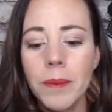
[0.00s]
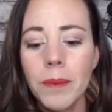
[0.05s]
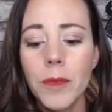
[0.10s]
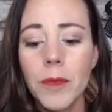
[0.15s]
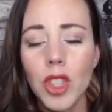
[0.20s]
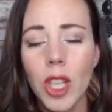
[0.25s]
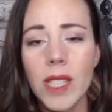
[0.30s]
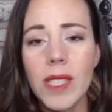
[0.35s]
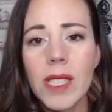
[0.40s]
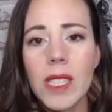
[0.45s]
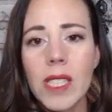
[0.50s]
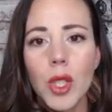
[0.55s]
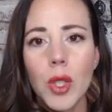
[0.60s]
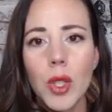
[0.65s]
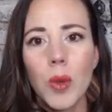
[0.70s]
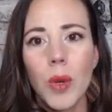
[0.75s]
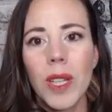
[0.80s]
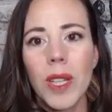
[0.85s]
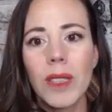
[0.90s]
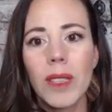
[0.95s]
just
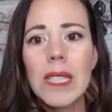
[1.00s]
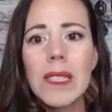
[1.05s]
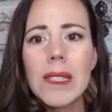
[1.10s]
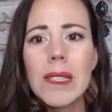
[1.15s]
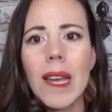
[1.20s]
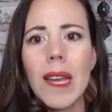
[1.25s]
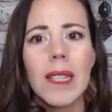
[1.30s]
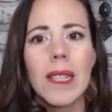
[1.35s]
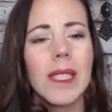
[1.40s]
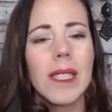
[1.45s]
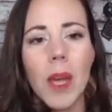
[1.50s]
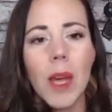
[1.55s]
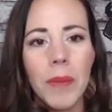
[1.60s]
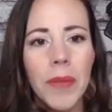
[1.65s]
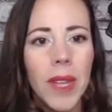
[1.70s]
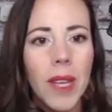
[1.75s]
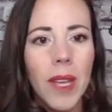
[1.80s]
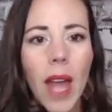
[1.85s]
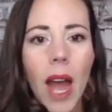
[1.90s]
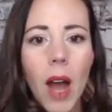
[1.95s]
to at least get
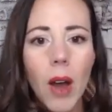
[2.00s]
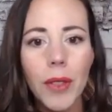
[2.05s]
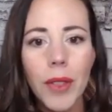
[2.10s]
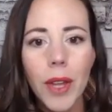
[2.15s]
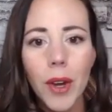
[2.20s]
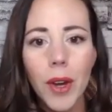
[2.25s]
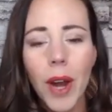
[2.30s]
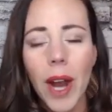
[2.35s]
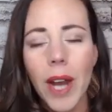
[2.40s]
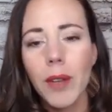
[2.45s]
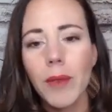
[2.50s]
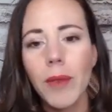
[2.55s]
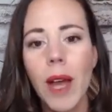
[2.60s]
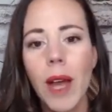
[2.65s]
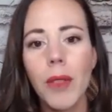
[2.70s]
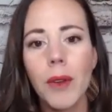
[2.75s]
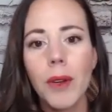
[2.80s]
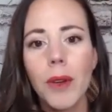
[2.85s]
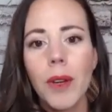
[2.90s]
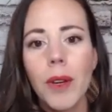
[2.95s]
something out there. I'd
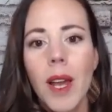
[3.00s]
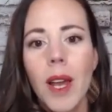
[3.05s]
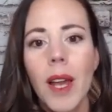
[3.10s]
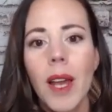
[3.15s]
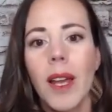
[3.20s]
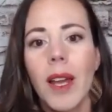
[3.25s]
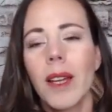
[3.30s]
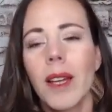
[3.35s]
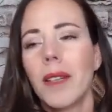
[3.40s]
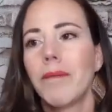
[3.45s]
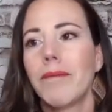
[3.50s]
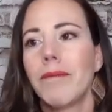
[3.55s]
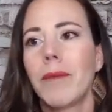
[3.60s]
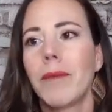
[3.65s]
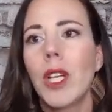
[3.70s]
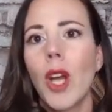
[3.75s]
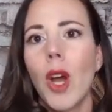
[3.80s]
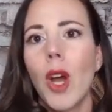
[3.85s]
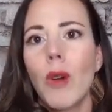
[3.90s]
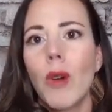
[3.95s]
rather,
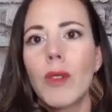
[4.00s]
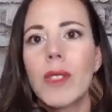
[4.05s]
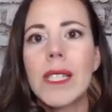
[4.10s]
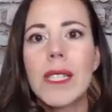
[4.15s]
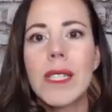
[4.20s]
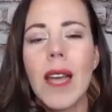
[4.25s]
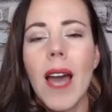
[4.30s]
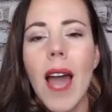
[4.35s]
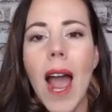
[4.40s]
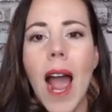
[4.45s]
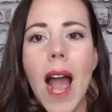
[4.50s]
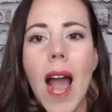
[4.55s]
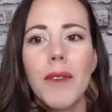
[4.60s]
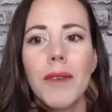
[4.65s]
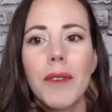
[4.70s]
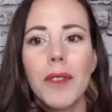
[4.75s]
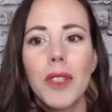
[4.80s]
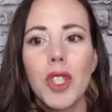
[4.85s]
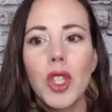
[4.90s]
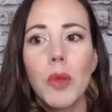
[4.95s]

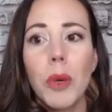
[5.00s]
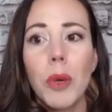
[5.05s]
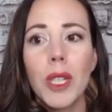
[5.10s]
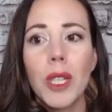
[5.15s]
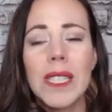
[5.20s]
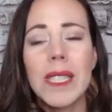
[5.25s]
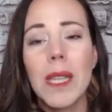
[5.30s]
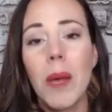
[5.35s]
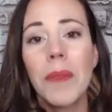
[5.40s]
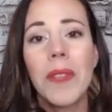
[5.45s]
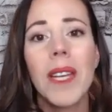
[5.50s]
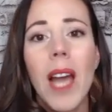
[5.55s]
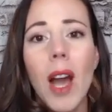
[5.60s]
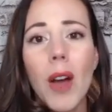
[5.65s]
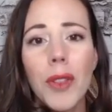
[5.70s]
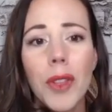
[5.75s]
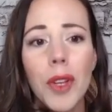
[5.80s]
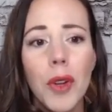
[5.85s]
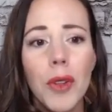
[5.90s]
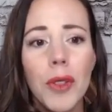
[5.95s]
have you put something
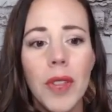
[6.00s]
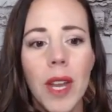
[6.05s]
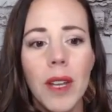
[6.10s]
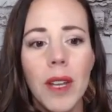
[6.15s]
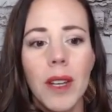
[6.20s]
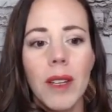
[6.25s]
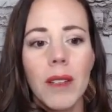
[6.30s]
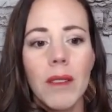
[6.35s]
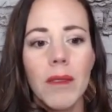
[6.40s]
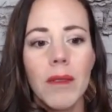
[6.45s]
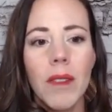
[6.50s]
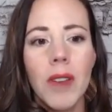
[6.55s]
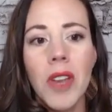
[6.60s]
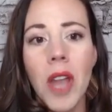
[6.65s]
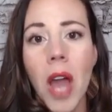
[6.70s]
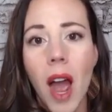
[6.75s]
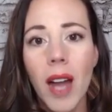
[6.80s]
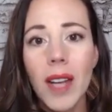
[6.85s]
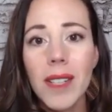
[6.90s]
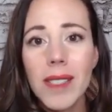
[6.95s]
out there than
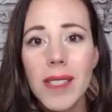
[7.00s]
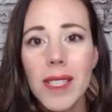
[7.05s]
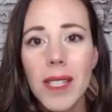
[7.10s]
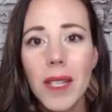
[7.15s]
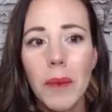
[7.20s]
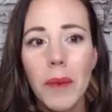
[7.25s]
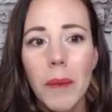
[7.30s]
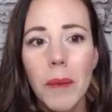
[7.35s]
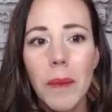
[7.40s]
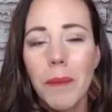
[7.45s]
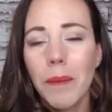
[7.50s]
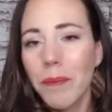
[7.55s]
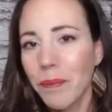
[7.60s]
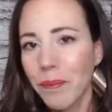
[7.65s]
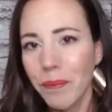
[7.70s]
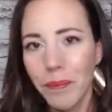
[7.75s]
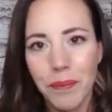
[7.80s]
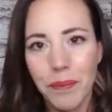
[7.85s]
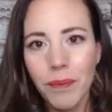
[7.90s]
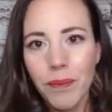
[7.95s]
not,
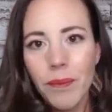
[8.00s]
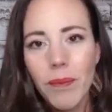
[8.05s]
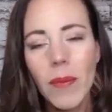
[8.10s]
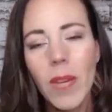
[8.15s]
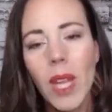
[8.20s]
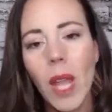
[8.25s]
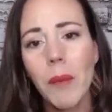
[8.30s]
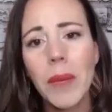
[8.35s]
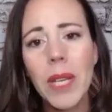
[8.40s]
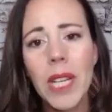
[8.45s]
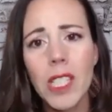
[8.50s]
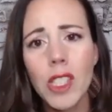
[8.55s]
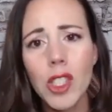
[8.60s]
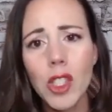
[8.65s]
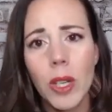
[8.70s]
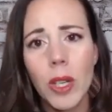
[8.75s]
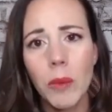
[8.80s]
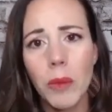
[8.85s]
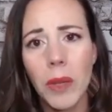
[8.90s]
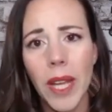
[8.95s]
because
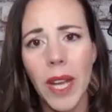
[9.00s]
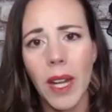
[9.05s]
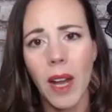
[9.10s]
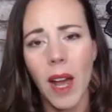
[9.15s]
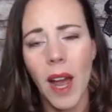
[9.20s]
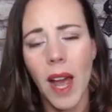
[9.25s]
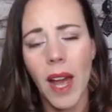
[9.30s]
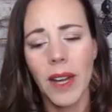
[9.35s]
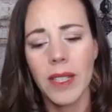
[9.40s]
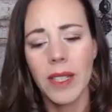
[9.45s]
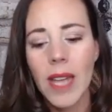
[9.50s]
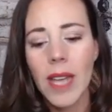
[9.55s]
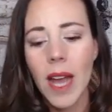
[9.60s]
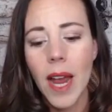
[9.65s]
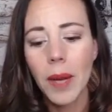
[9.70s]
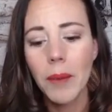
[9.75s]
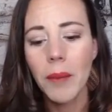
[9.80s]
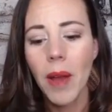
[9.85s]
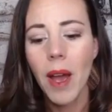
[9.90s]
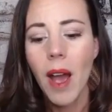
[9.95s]
you didn't plan ahead of
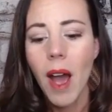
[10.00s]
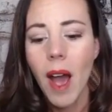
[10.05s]
time.